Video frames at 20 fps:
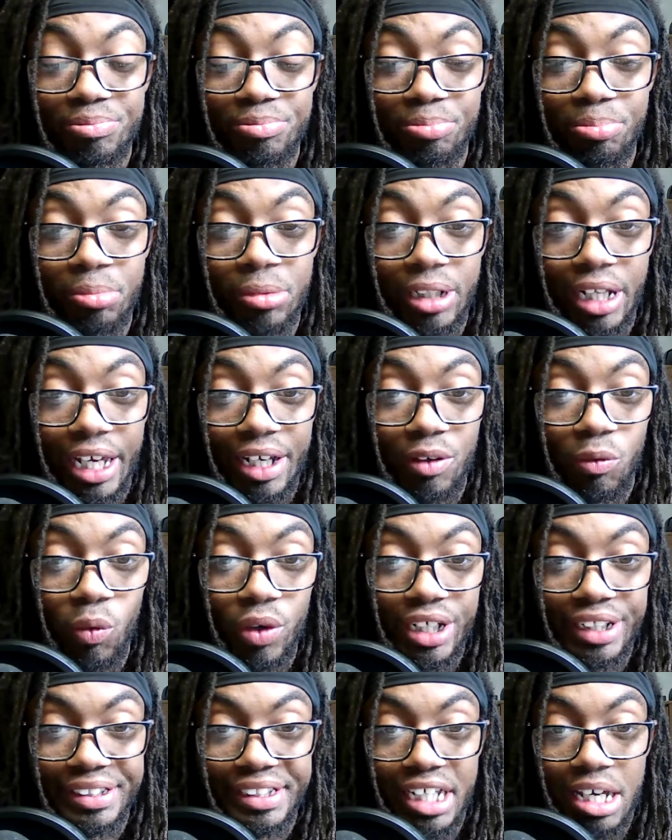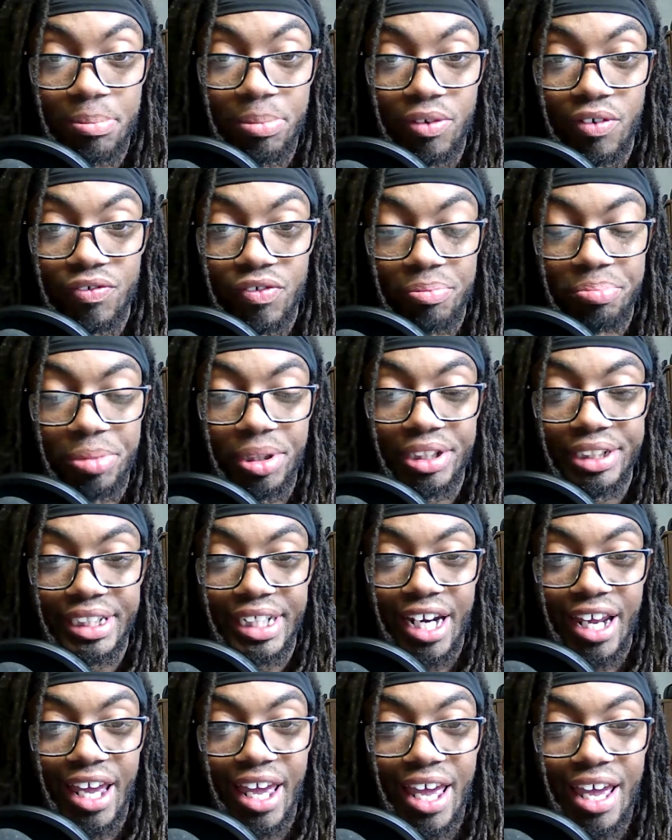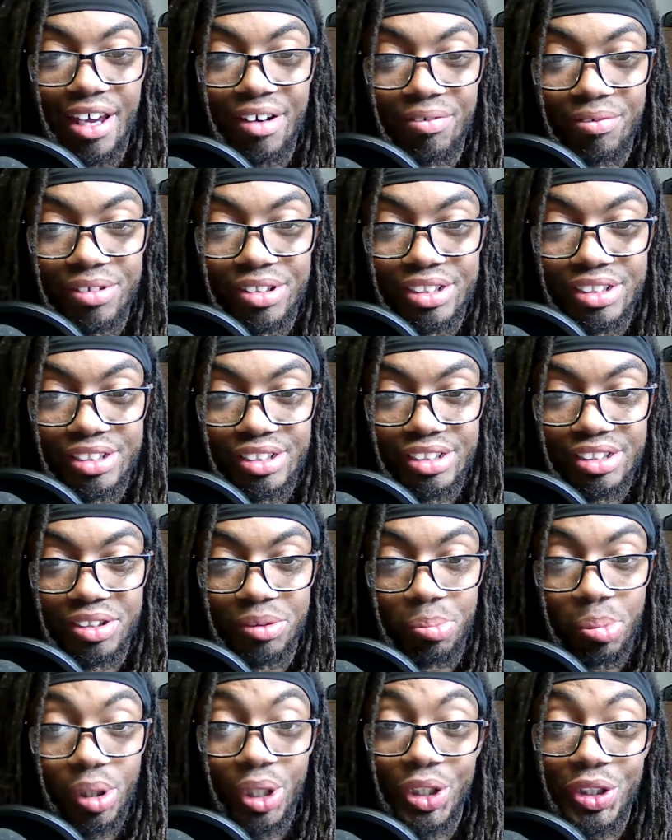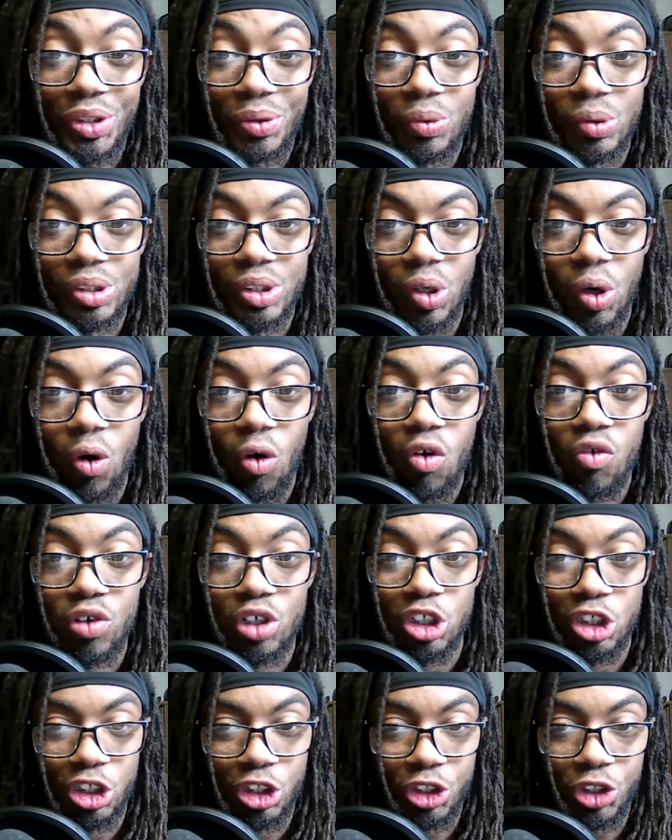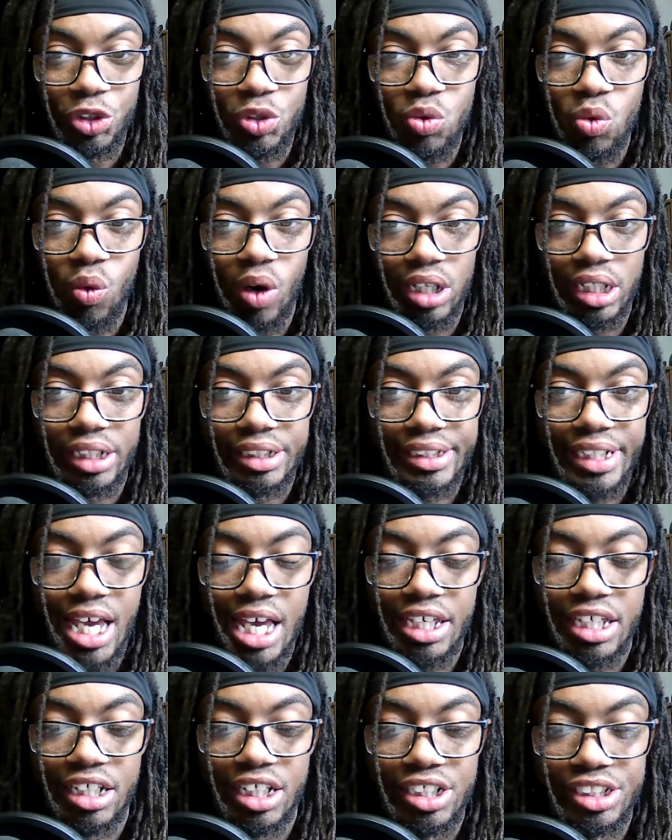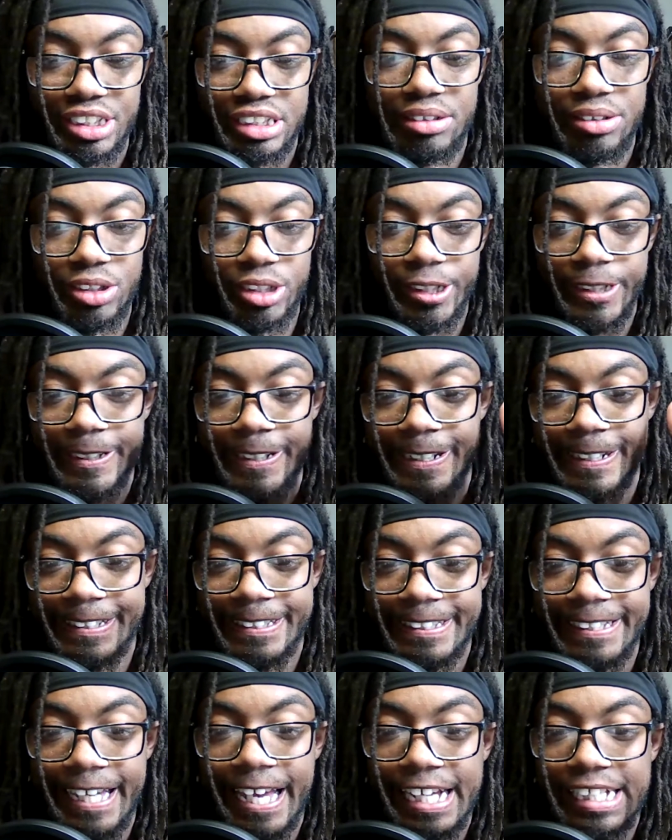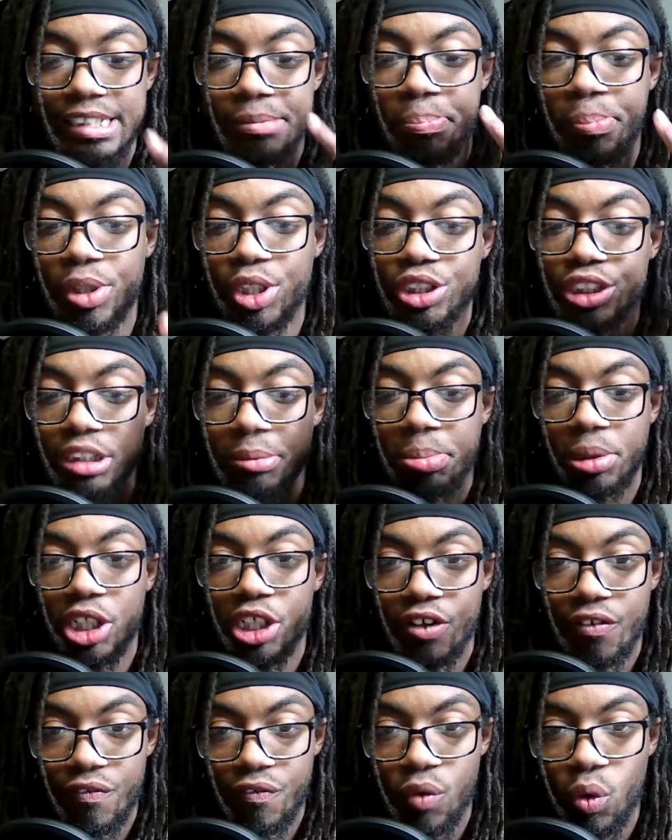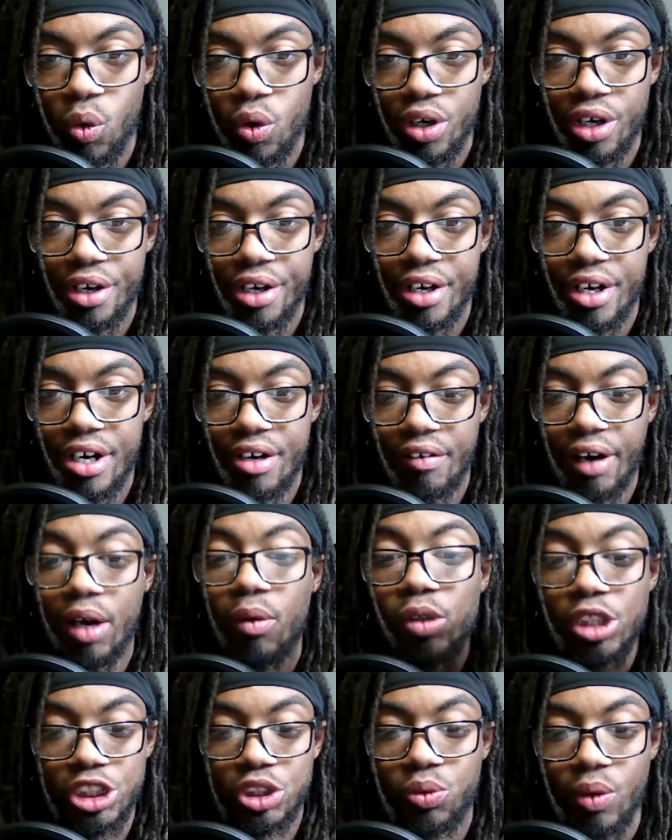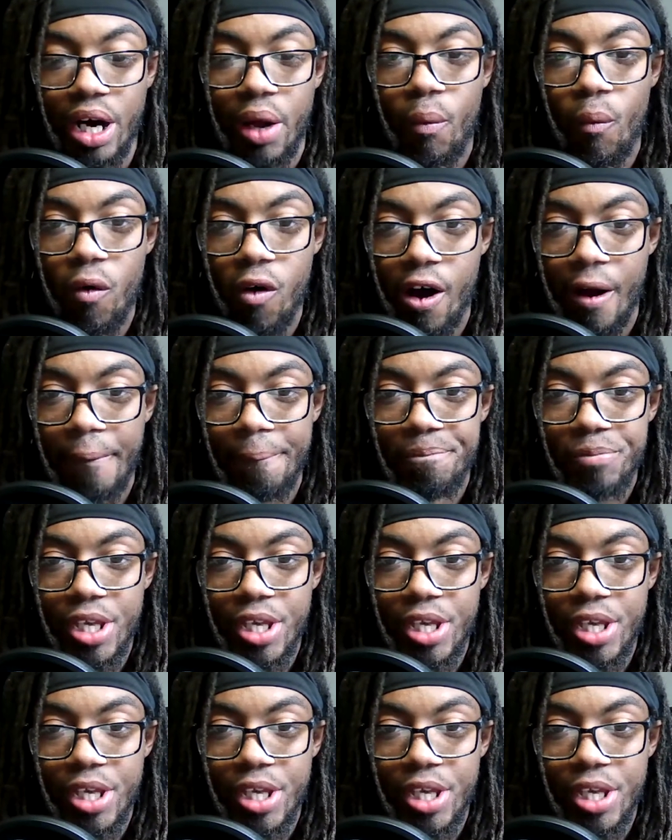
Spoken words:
Like, one example of a bug that I had was the player would overshoot while attacking, because the attacks push the player forward, right? Which is what I want.